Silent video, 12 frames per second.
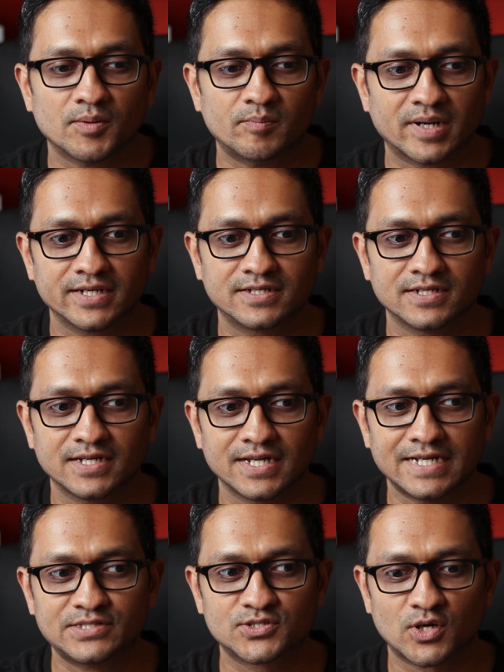But
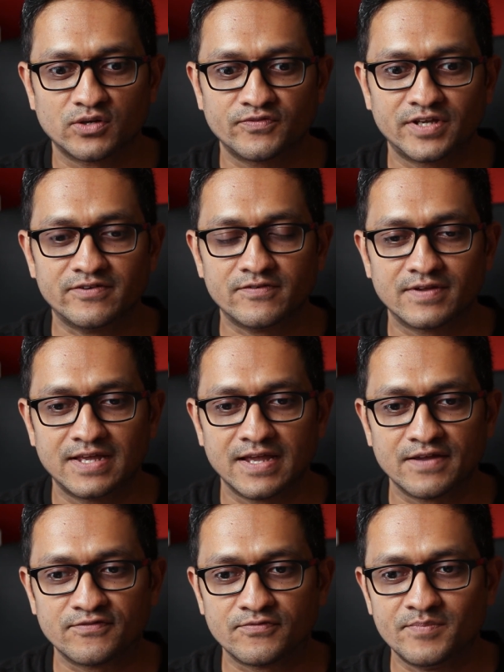it sort of give,
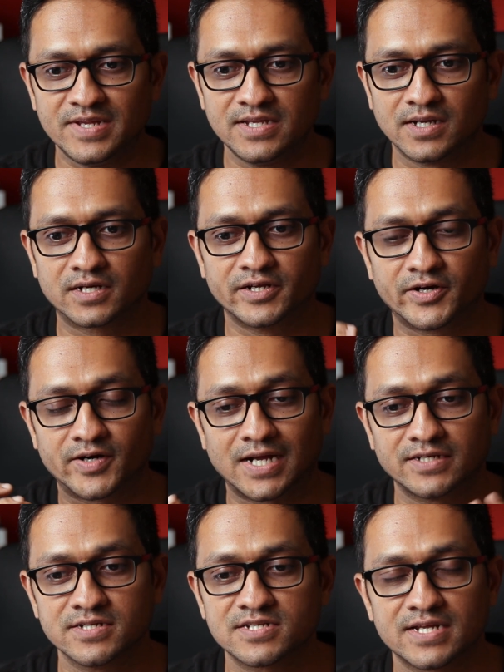gave me a clearer
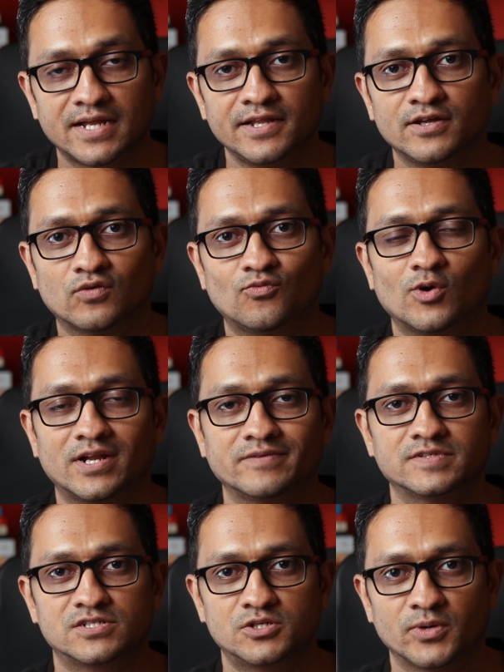understanding of what
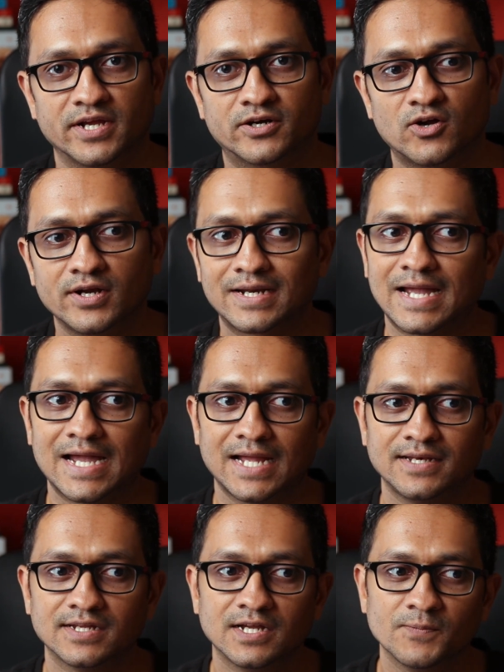I was doing wrong.
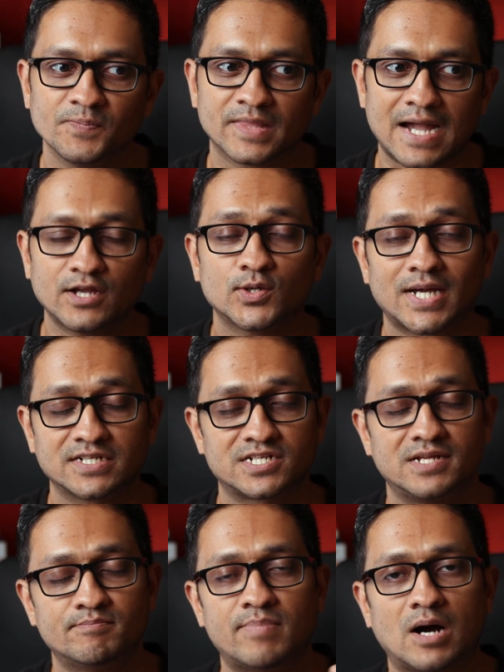And I could
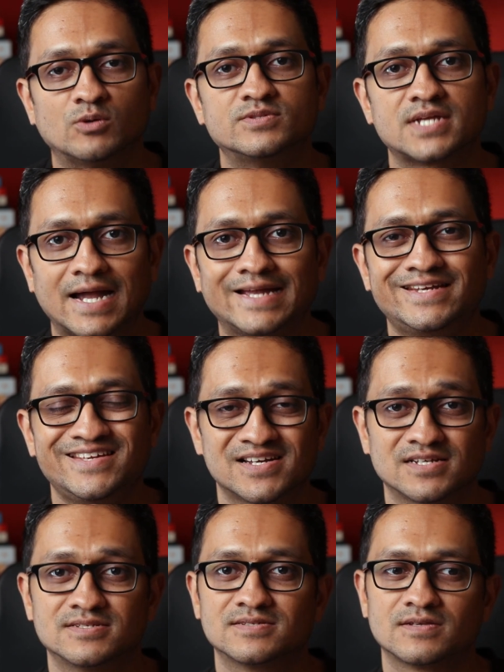actually bounce
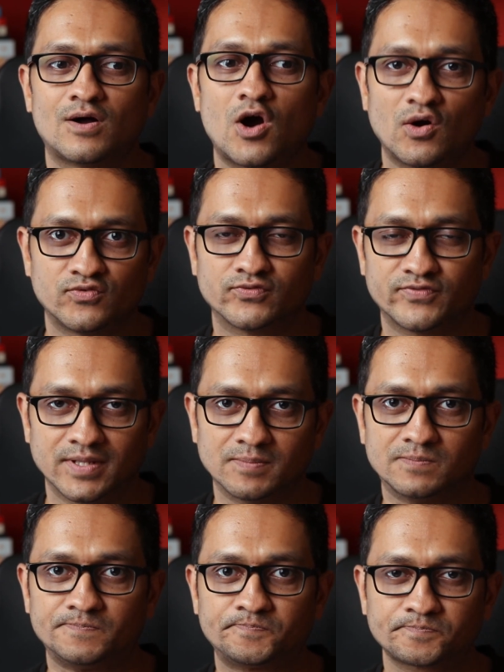ideas off of
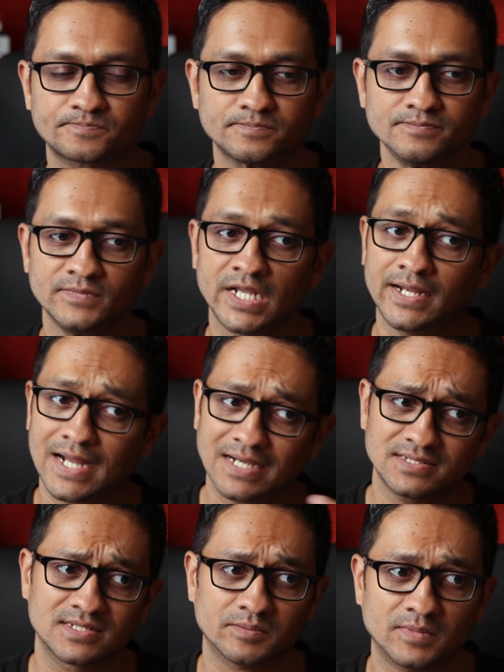them and
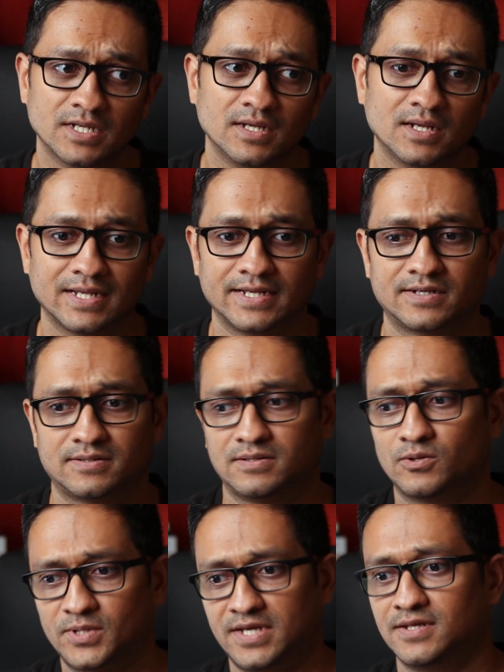ask them like,
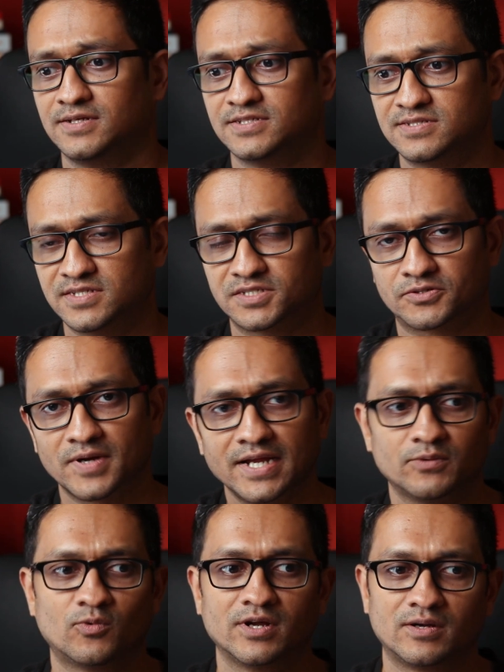okay, is this
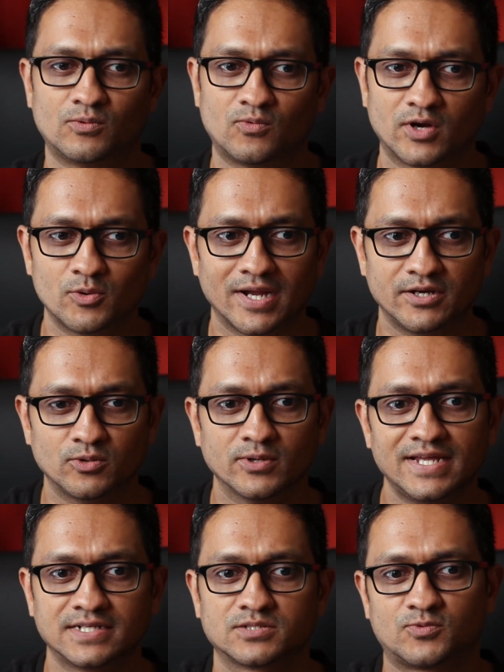right? What, what do I do
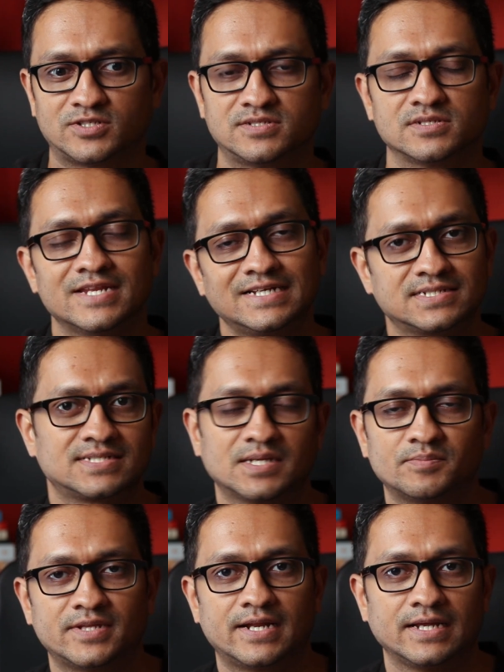next? What's the next
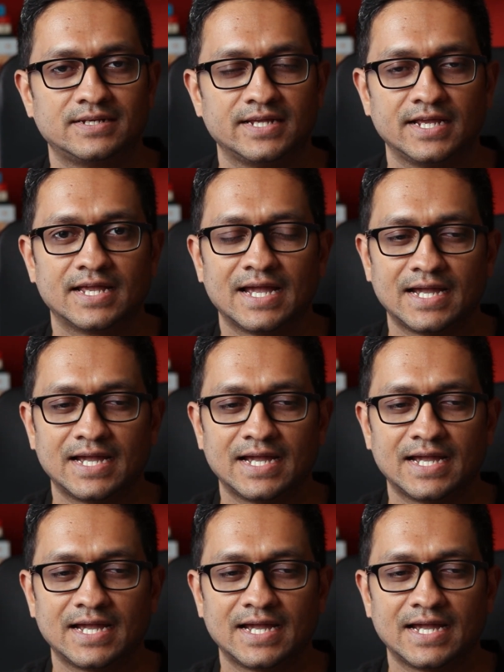step that I take?